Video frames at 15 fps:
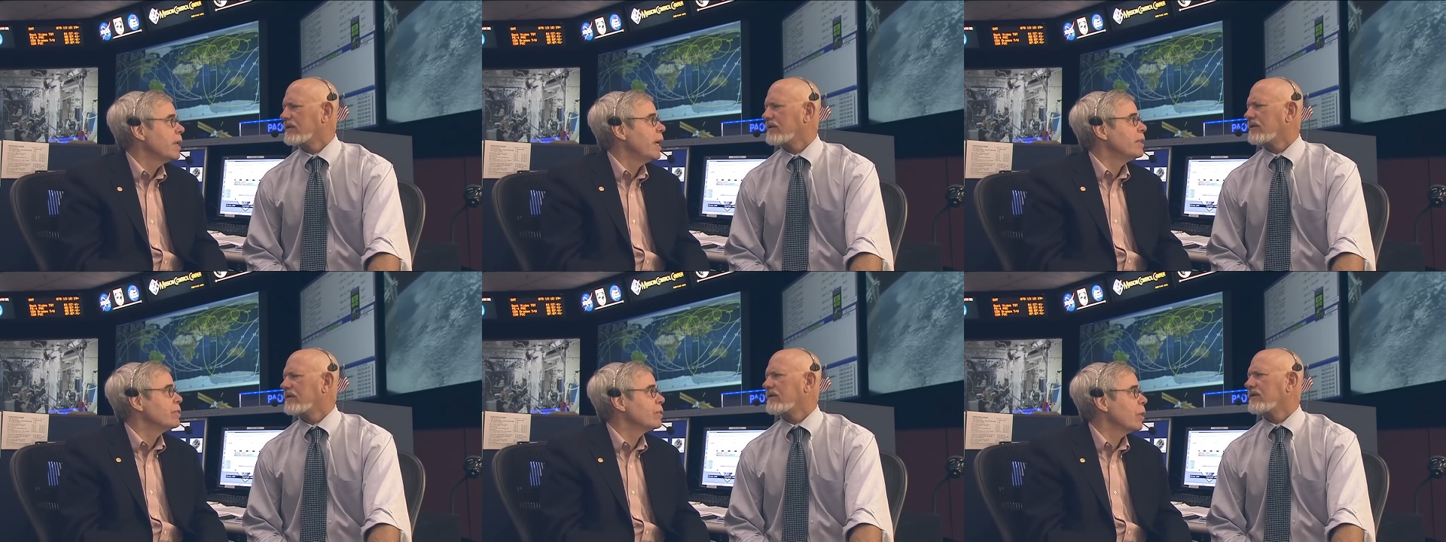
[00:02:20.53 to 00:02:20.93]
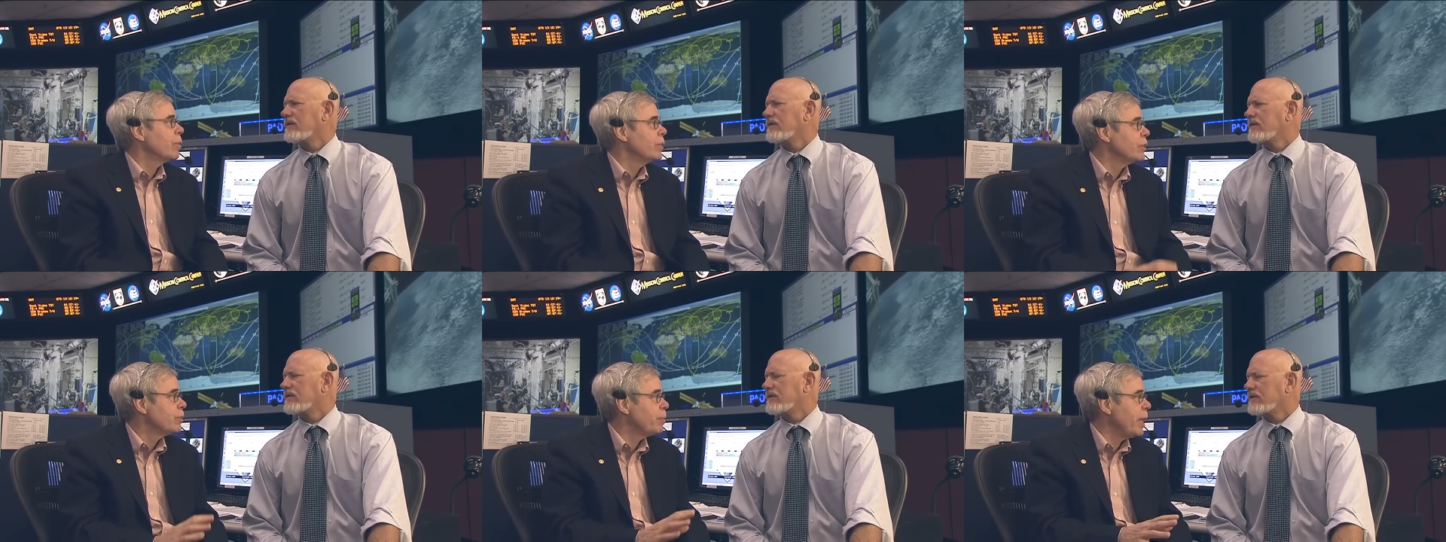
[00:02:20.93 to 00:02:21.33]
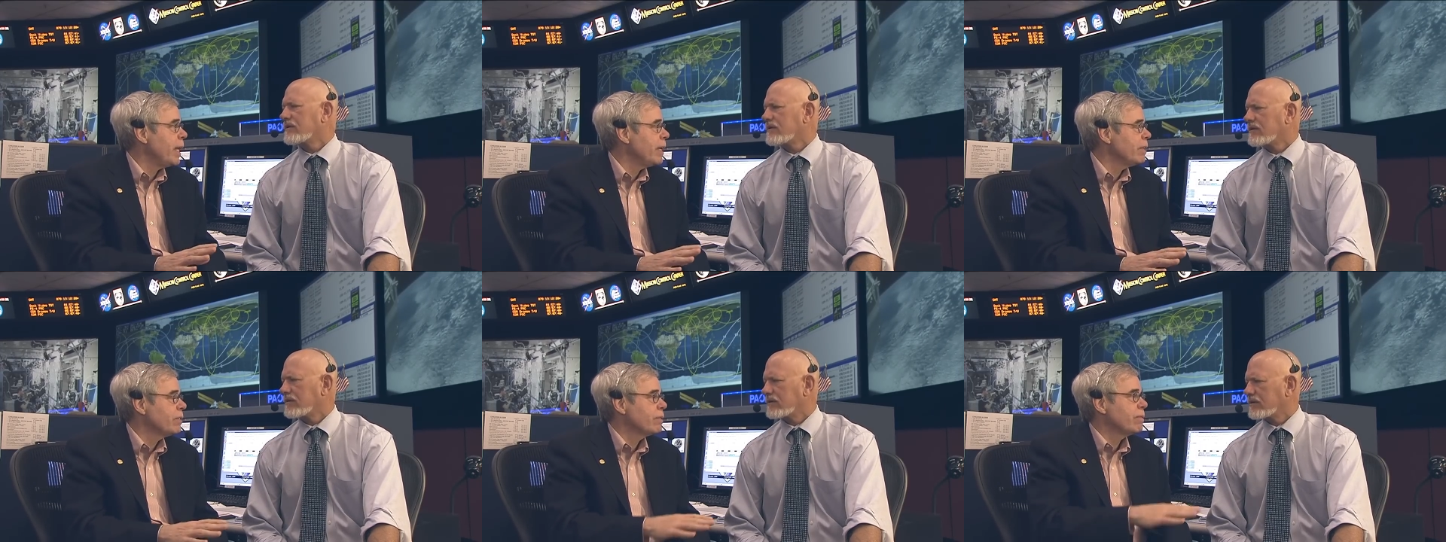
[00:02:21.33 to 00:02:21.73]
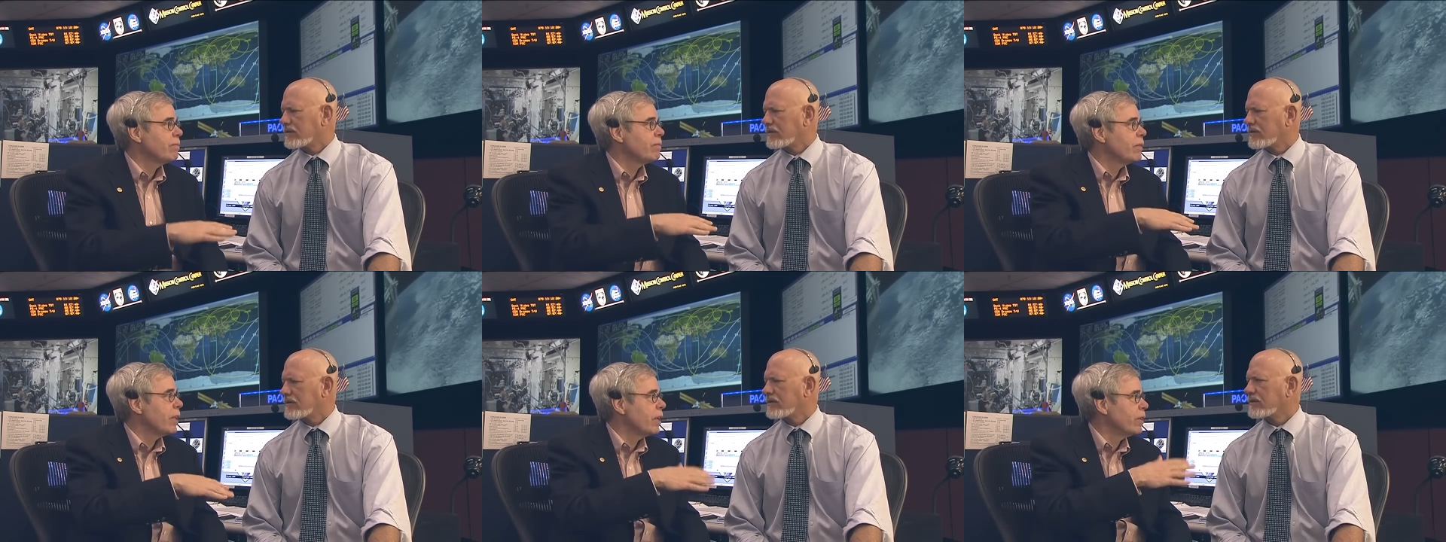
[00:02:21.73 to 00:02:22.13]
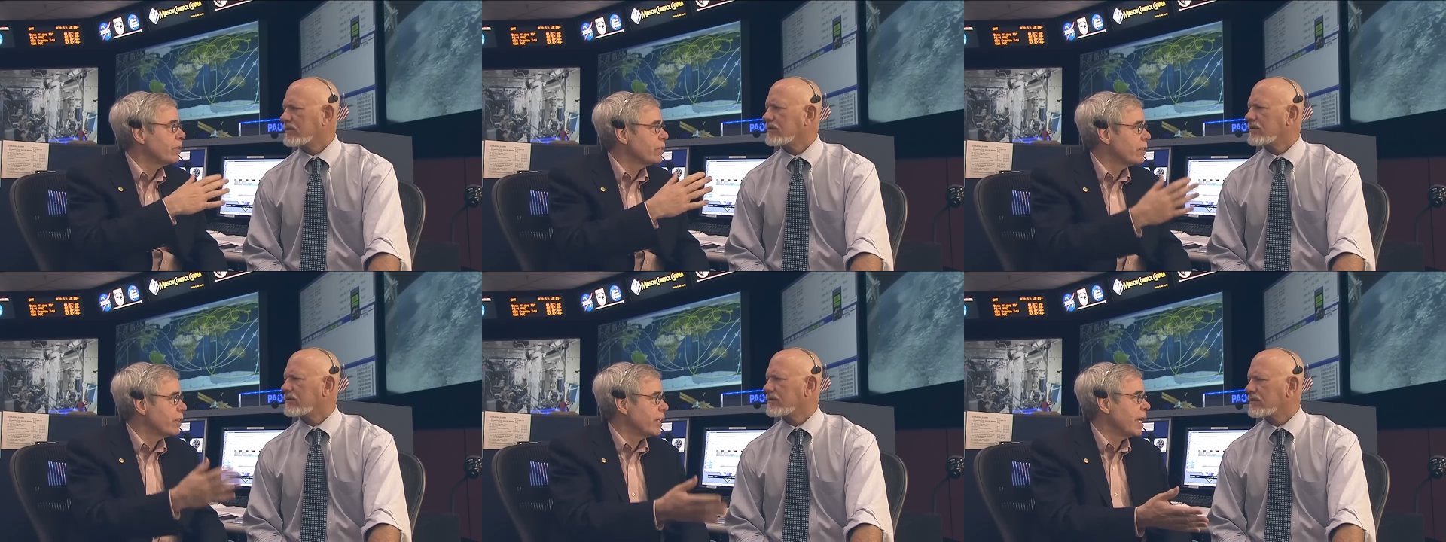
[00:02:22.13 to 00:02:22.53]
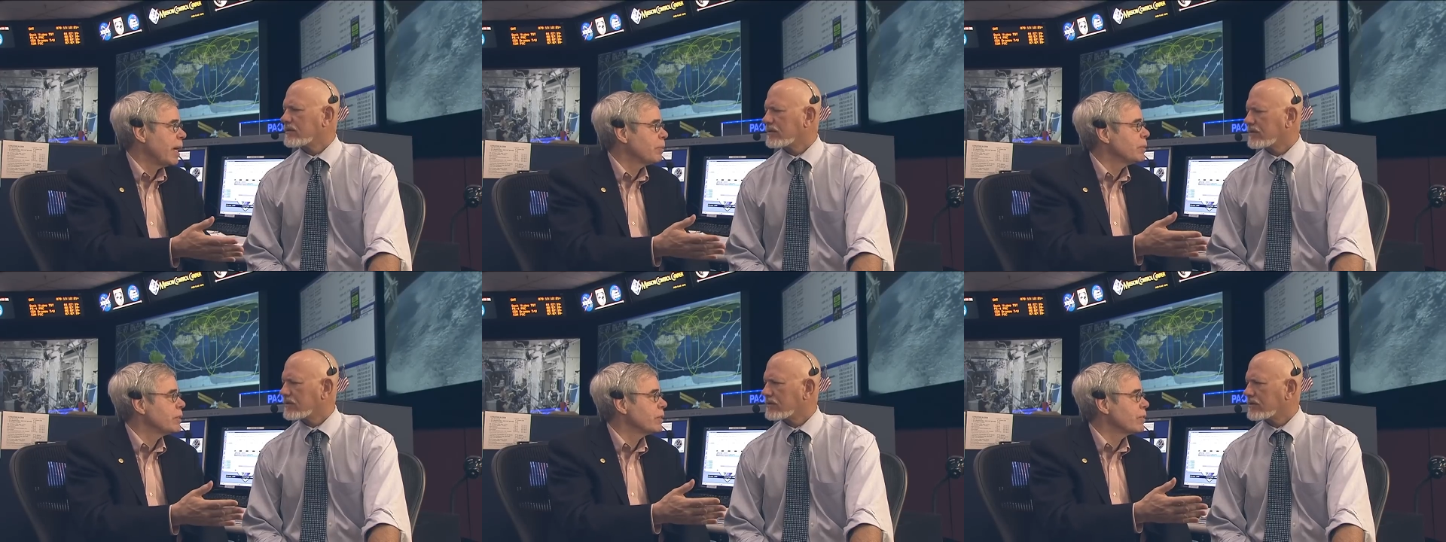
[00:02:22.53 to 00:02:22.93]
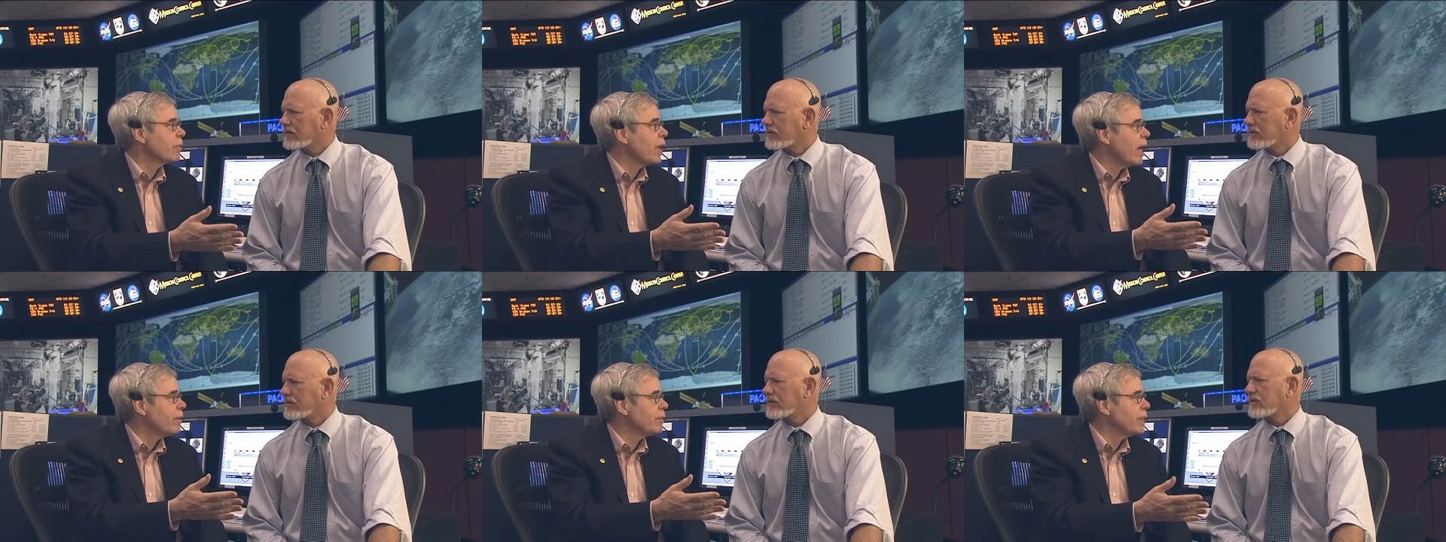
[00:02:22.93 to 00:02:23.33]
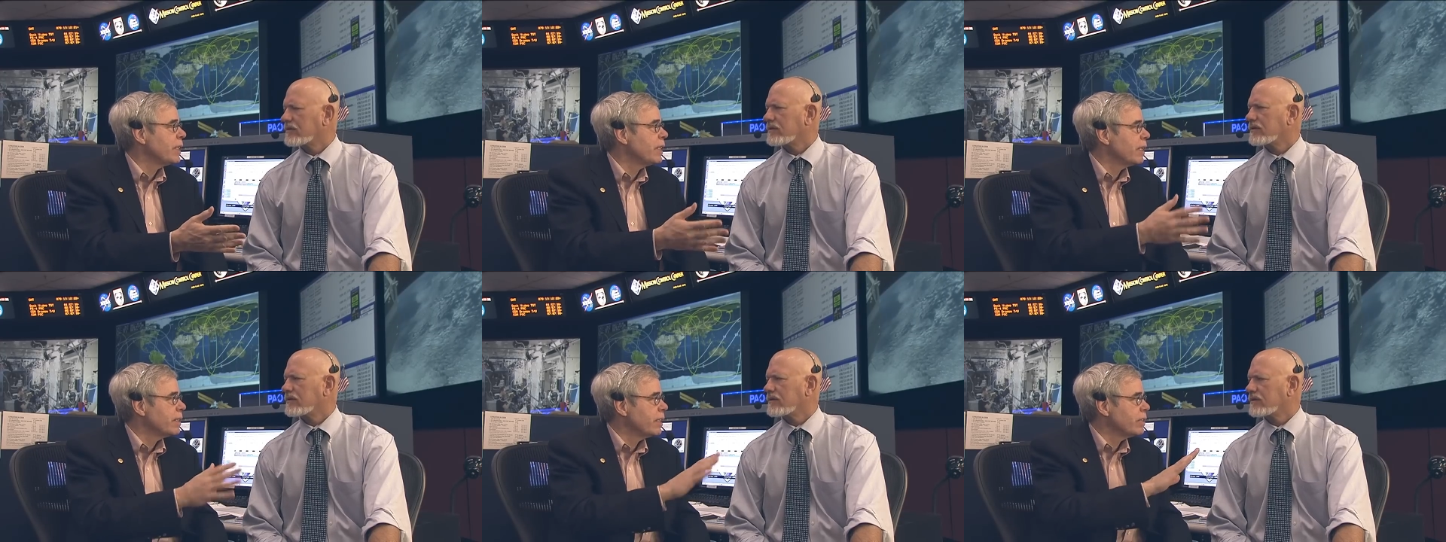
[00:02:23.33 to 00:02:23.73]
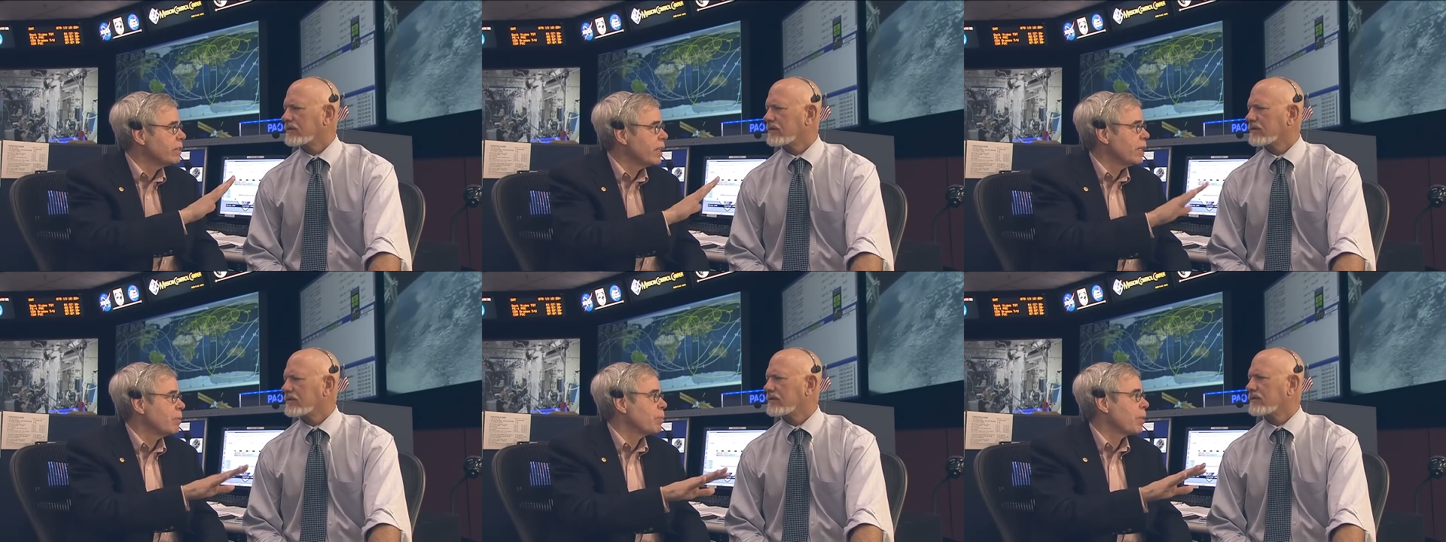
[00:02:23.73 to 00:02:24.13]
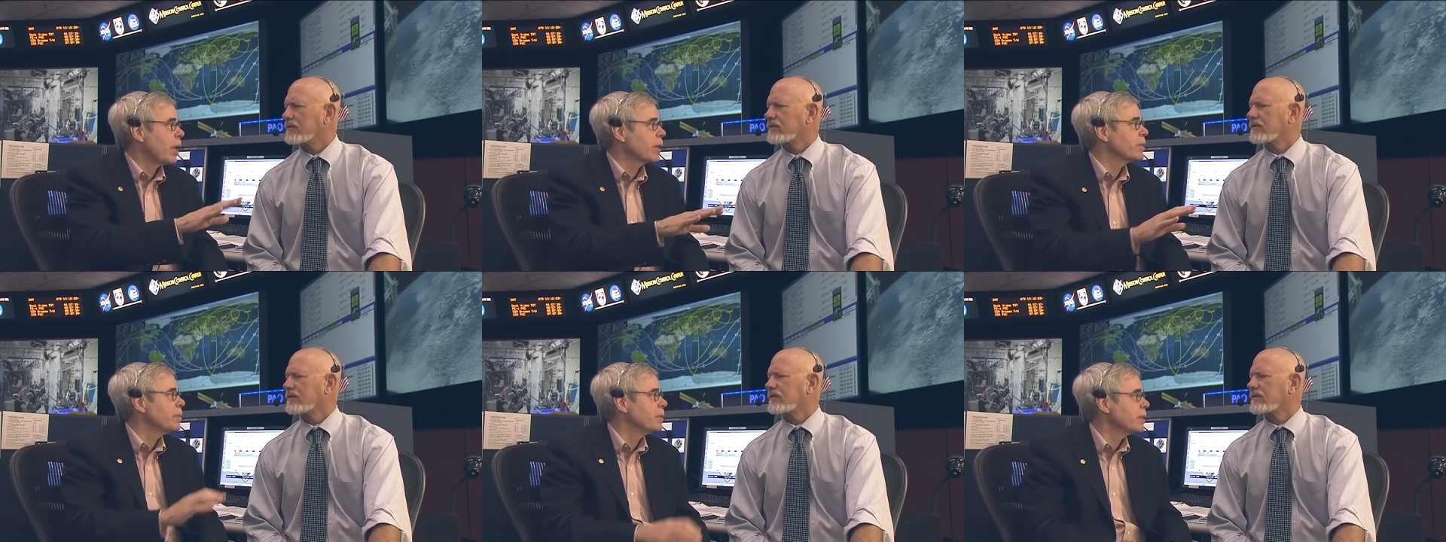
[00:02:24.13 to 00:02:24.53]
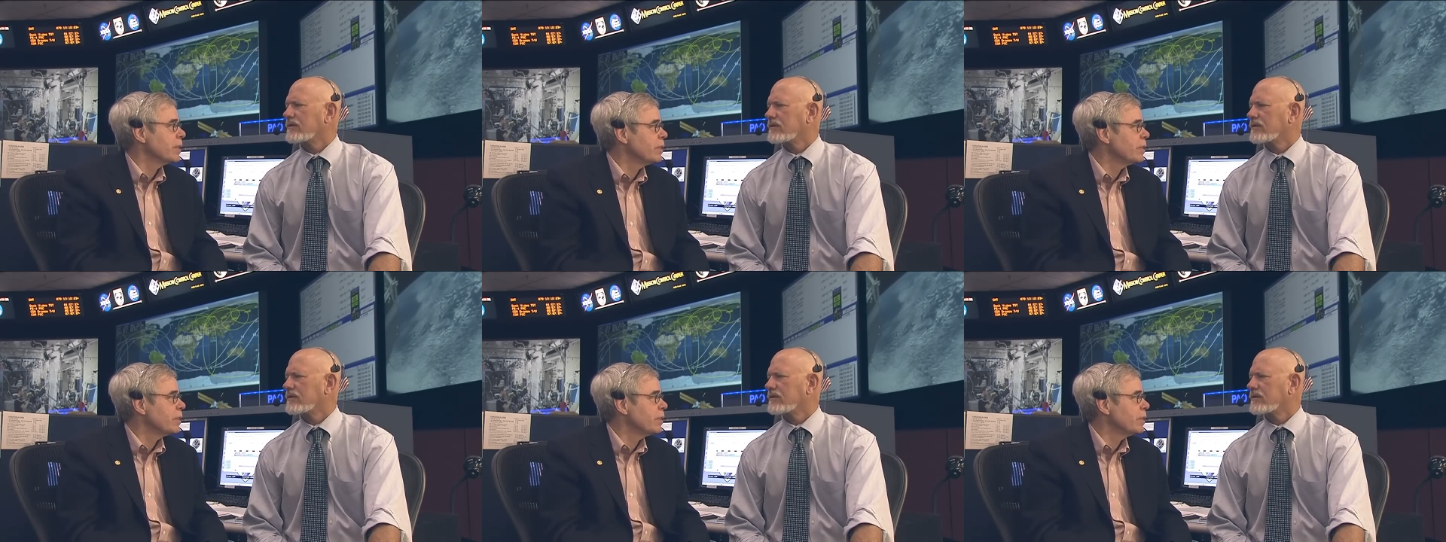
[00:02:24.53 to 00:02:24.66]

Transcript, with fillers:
Speaker 1: And so in space, there's the absence of gravity and they stay approximately